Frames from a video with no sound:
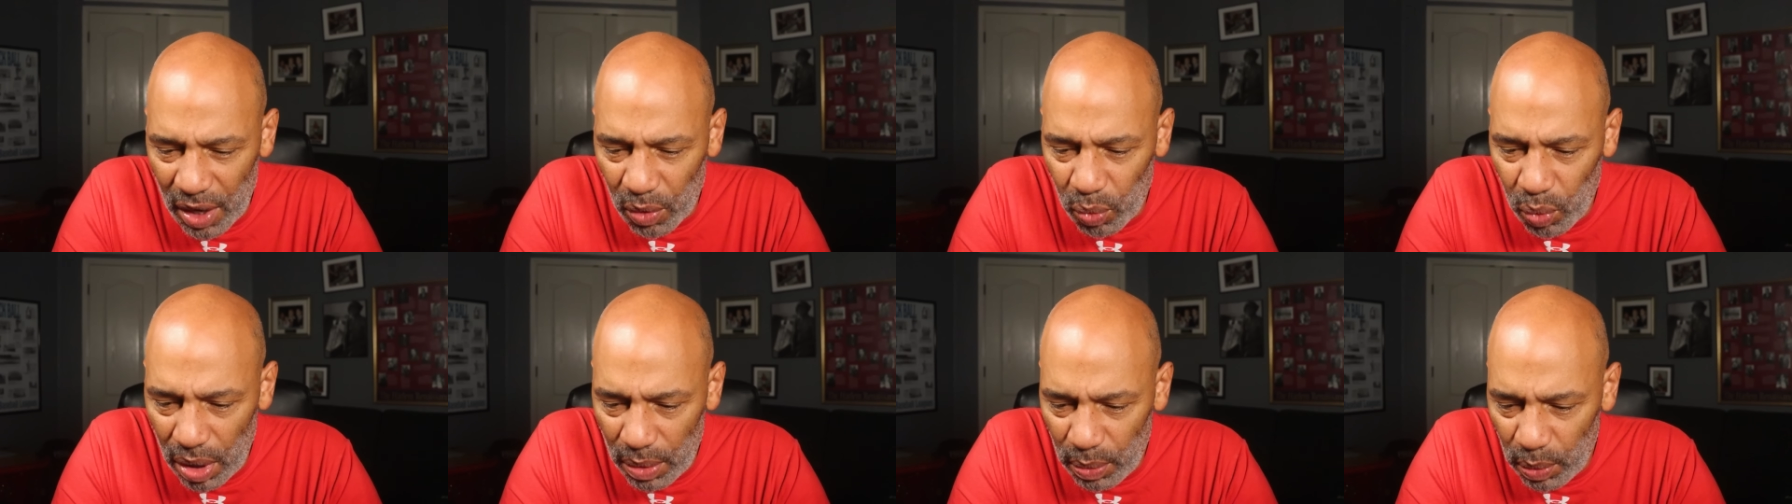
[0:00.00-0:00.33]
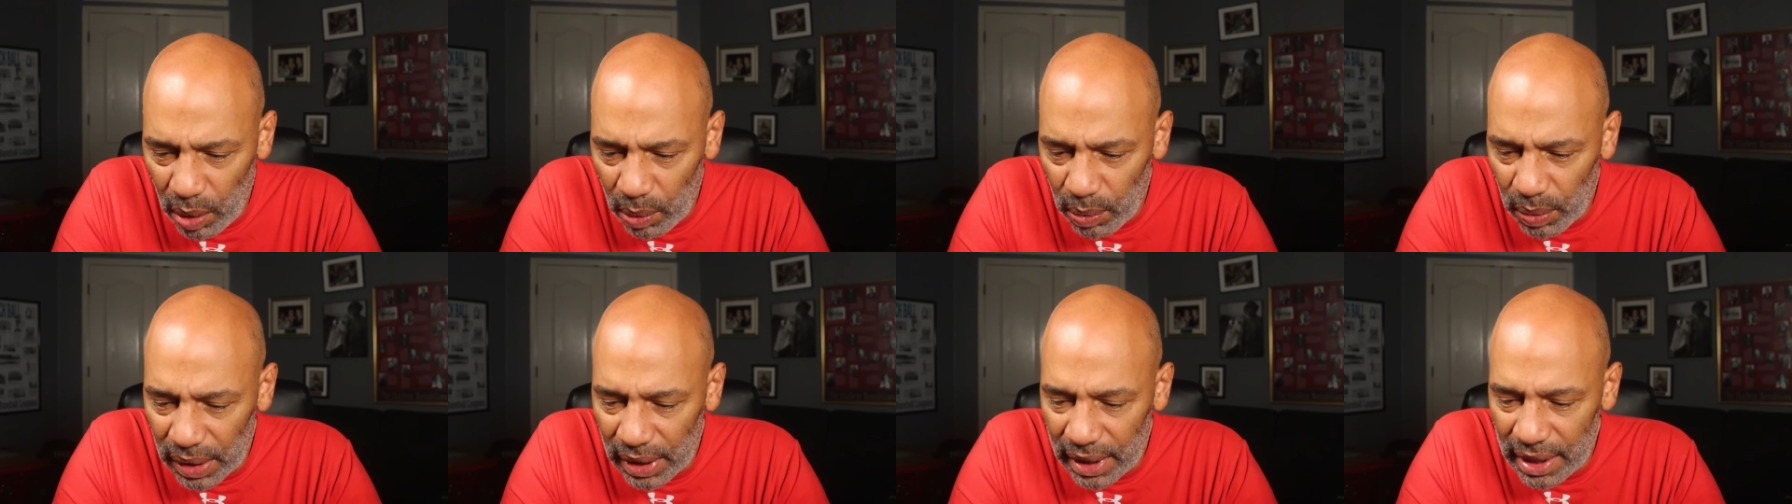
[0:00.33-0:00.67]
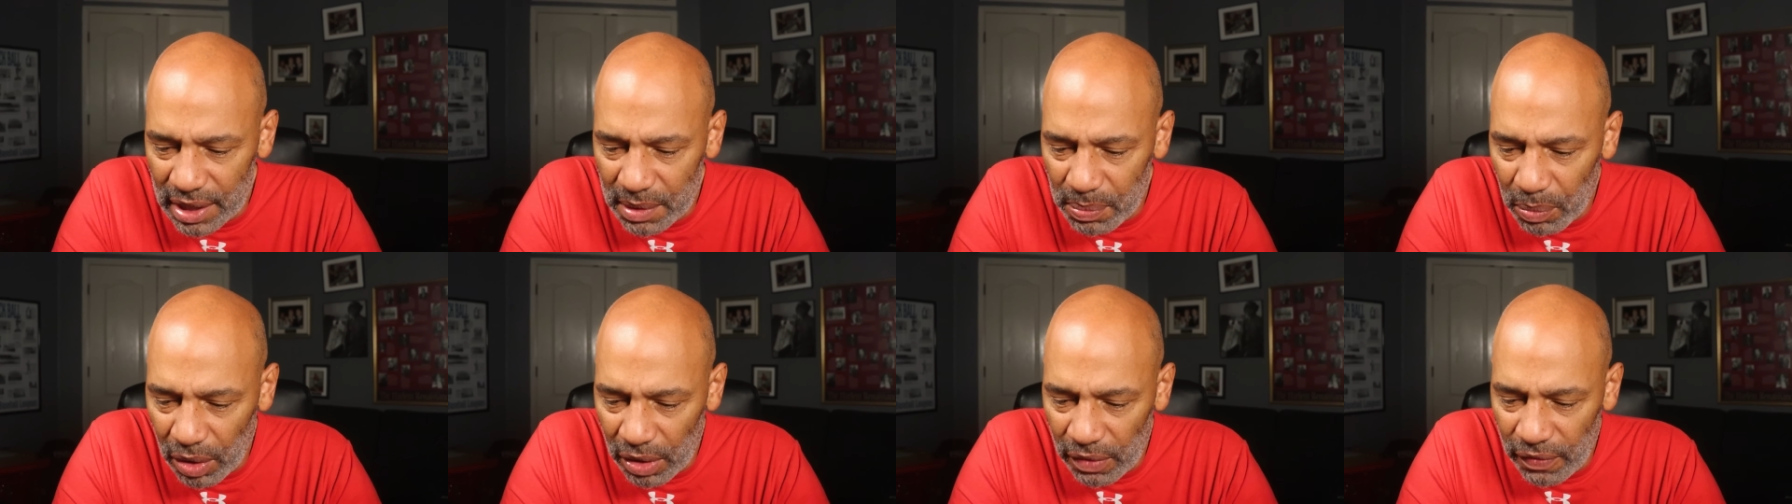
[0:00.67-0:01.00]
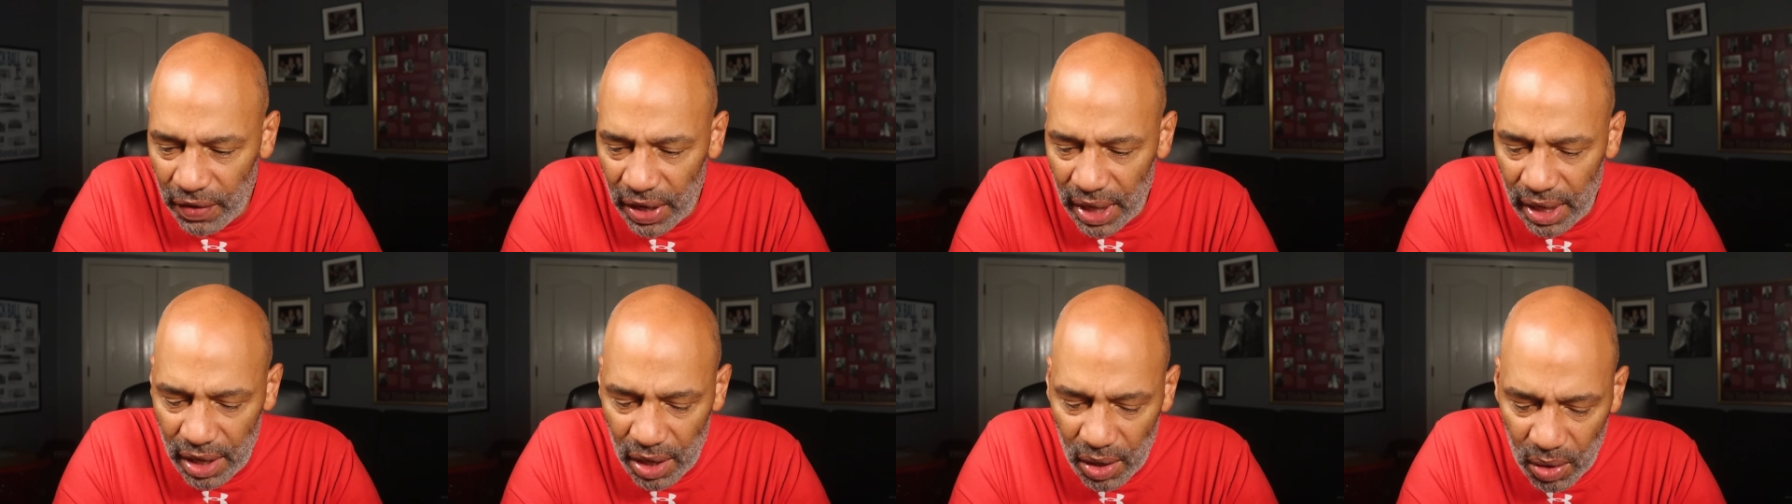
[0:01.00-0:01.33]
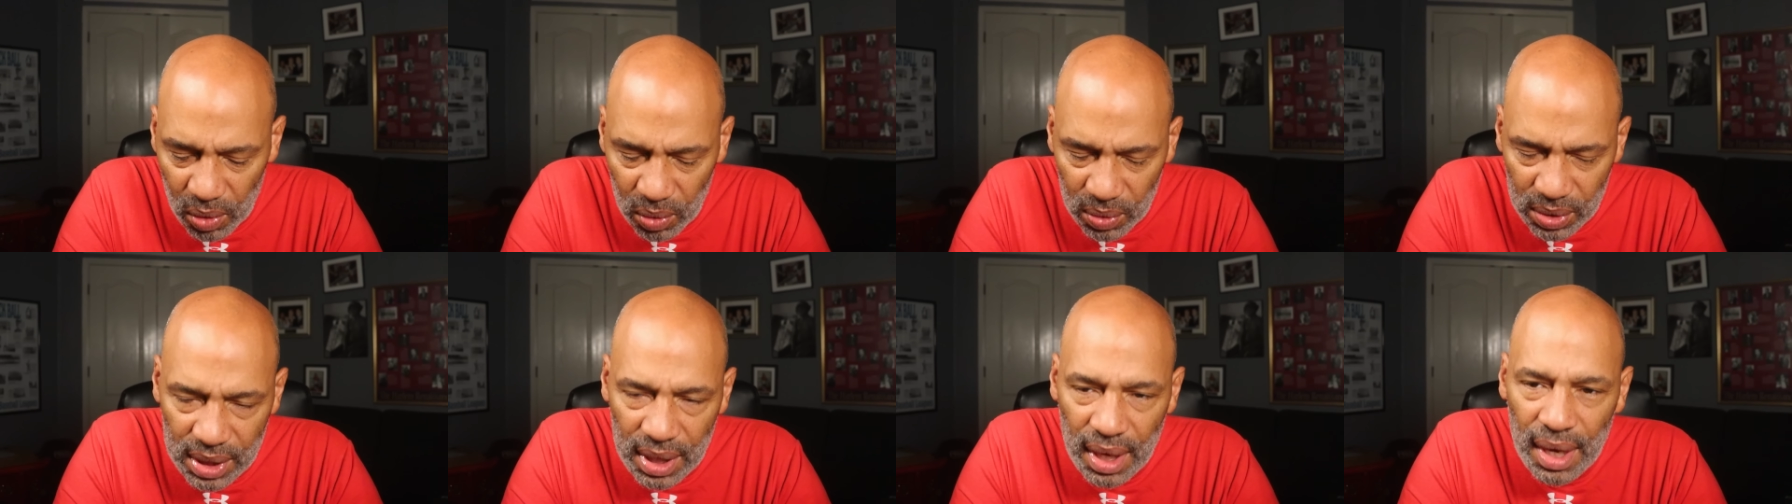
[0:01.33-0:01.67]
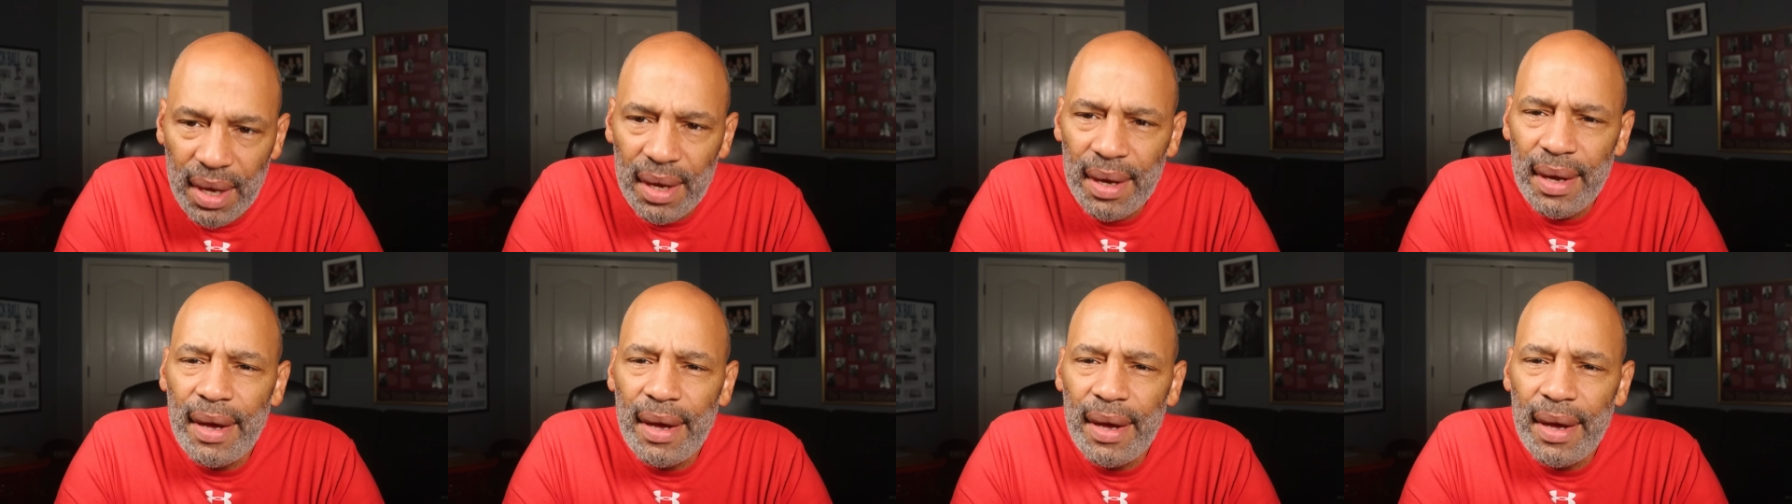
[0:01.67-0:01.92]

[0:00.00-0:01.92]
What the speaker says: of when we release more videos.